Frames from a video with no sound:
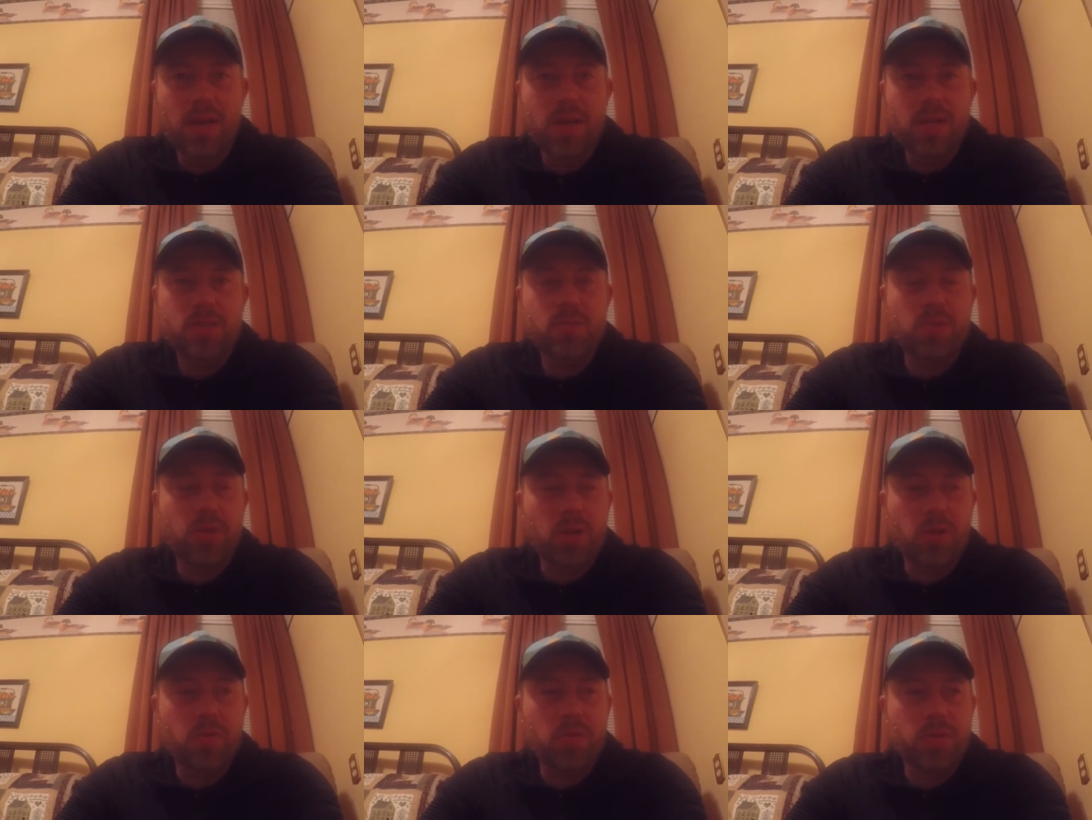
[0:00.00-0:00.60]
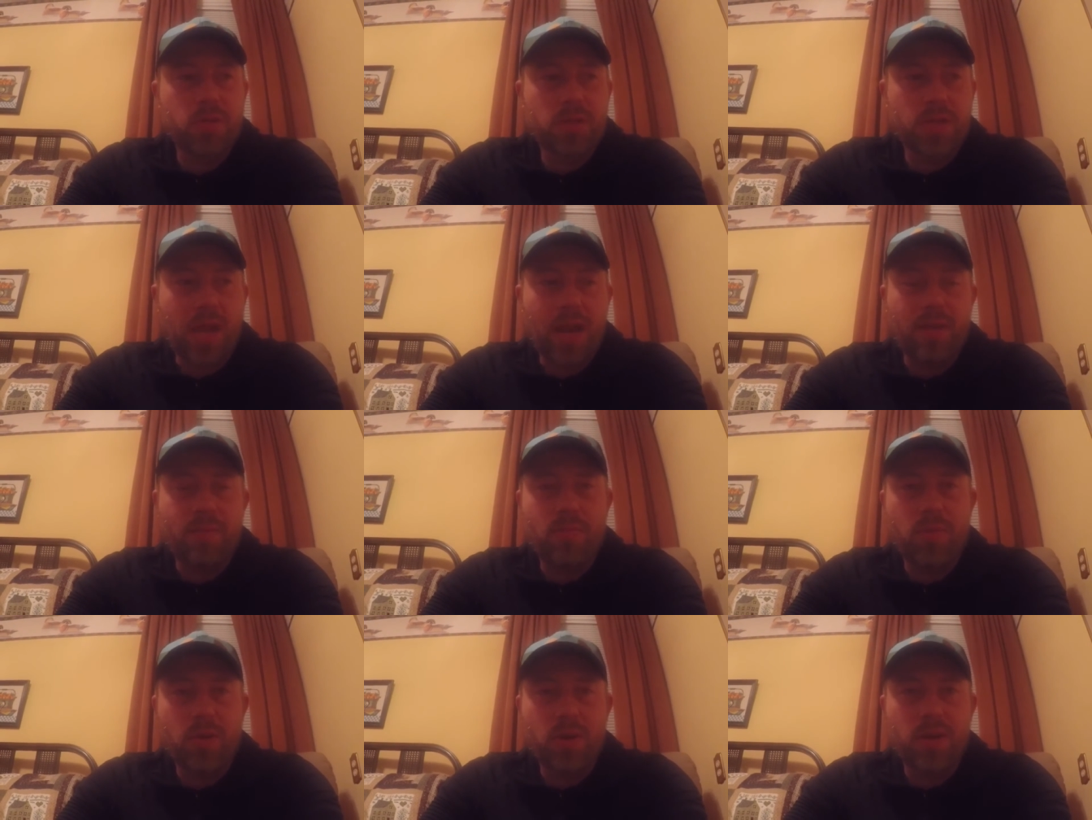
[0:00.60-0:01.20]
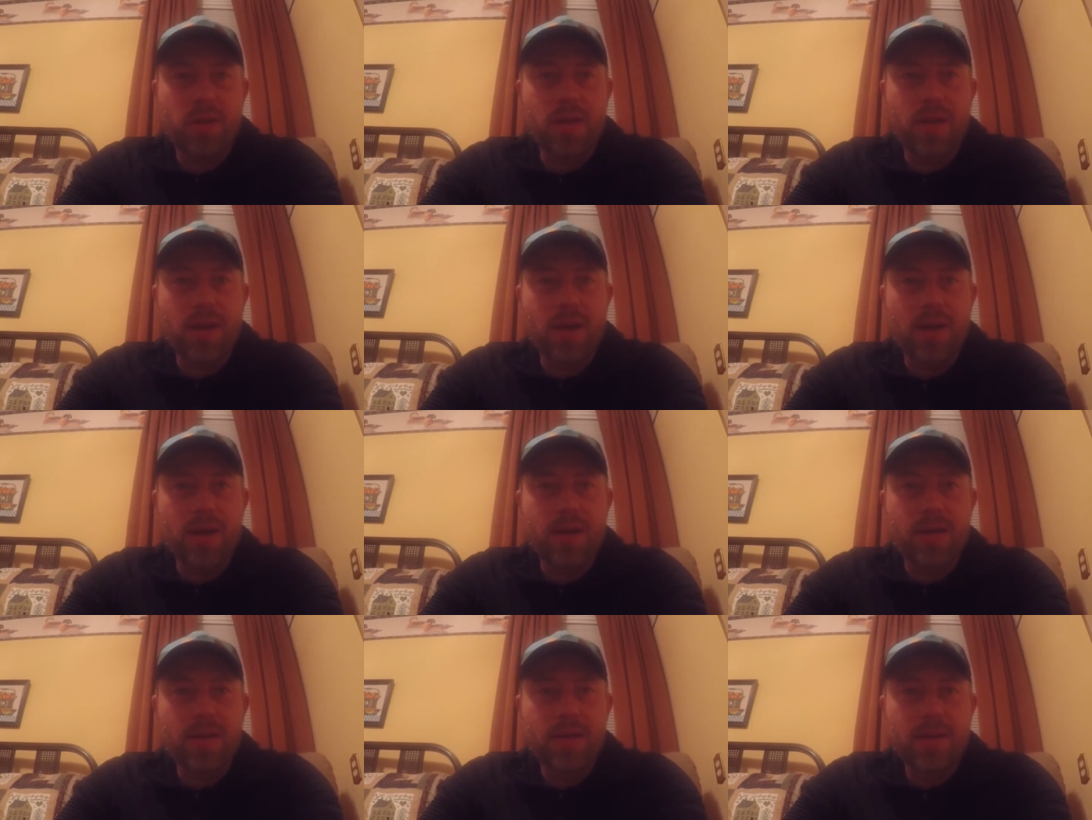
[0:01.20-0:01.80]
it's really cool, just kind of putting
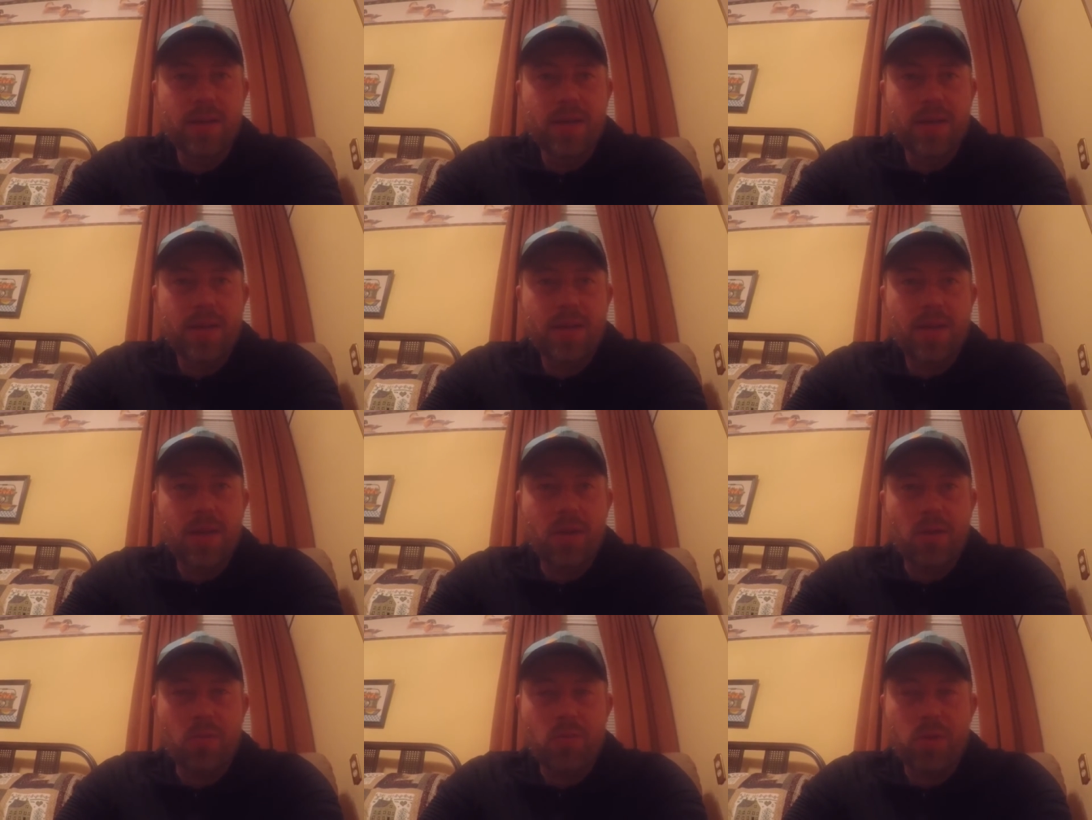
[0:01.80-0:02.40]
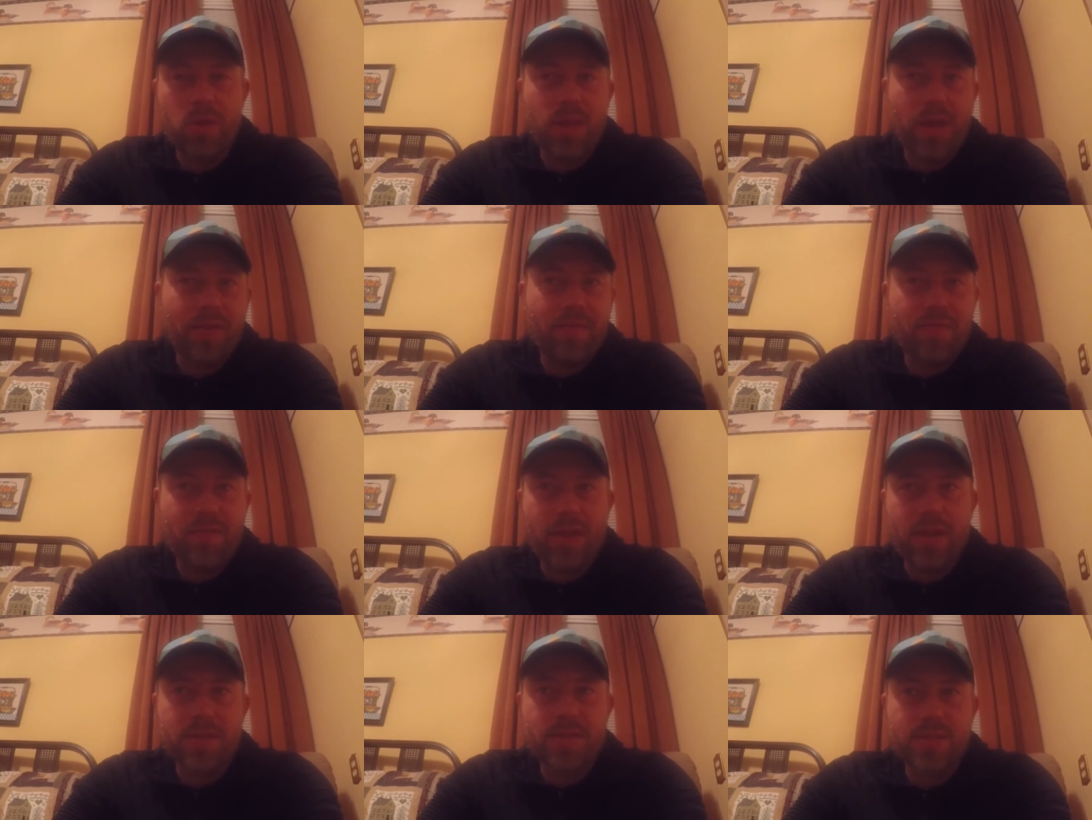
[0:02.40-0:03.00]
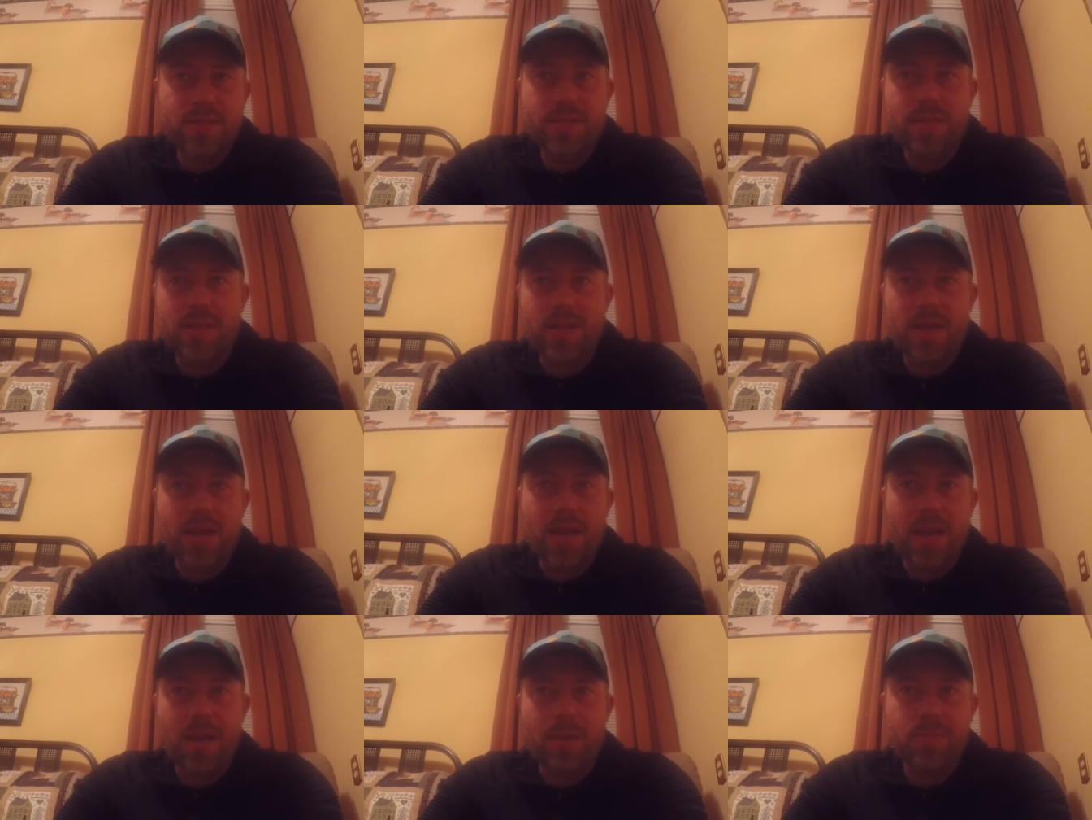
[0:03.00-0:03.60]
real life faces to the
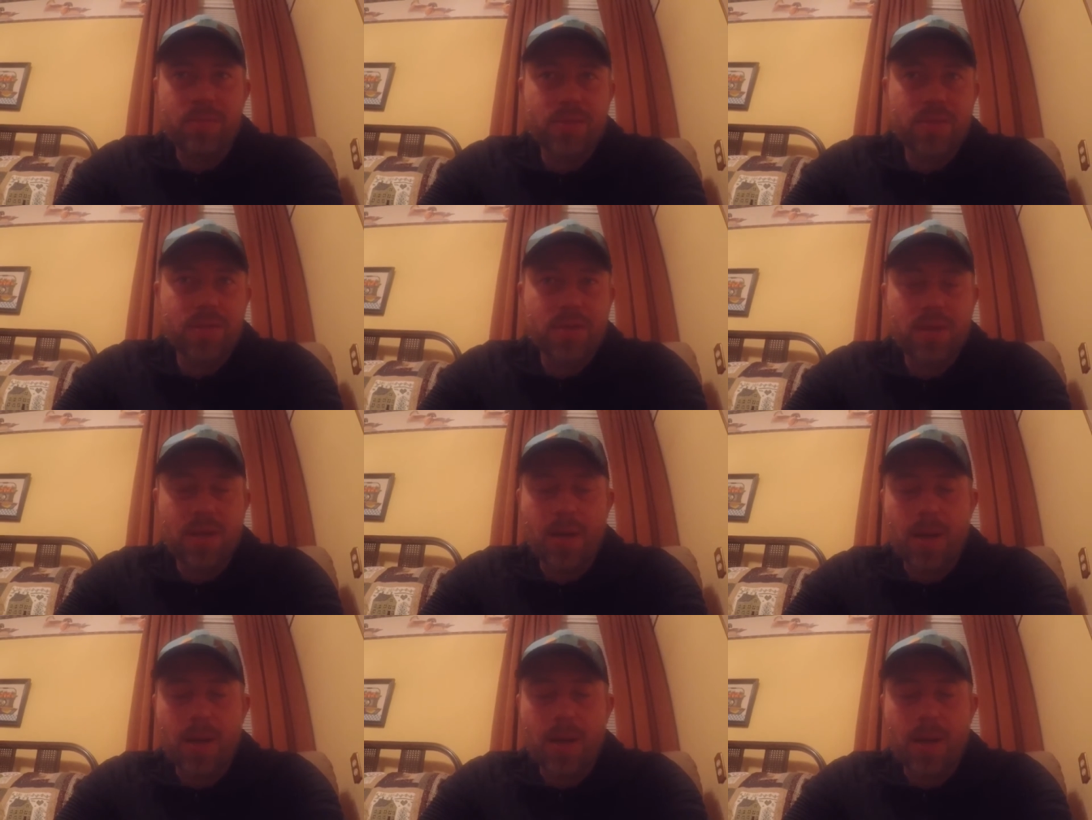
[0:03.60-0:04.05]
names,